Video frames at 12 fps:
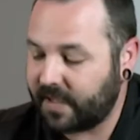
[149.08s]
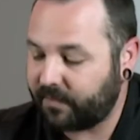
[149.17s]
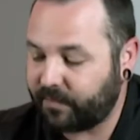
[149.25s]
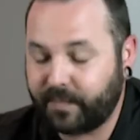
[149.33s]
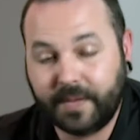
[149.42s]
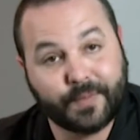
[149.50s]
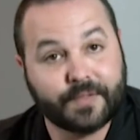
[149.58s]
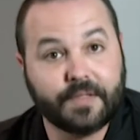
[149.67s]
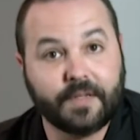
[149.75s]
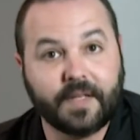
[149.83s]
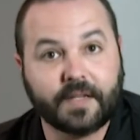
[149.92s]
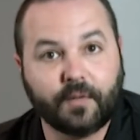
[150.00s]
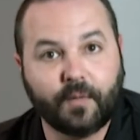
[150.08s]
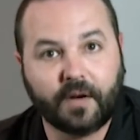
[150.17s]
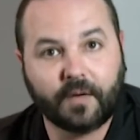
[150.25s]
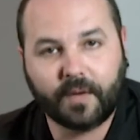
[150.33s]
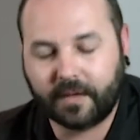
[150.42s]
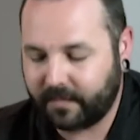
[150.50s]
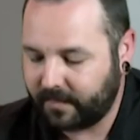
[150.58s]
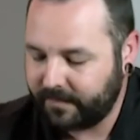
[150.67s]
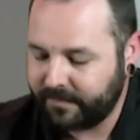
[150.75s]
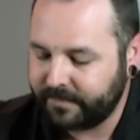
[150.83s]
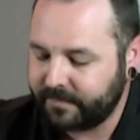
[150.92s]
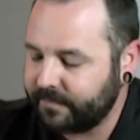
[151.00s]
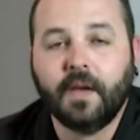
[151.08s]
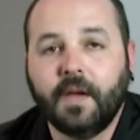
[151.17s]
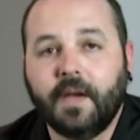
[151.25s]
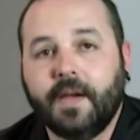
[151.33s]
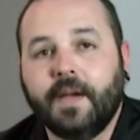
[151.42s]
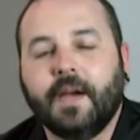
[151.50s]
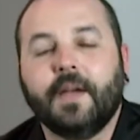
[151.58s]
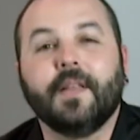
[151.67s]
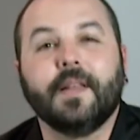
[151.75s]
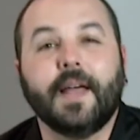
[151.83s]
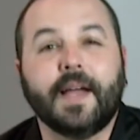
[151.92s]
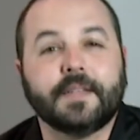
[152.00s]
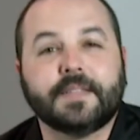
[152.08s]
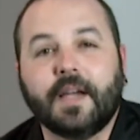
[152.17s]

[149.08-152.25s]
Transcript: that people still like to work with. And the last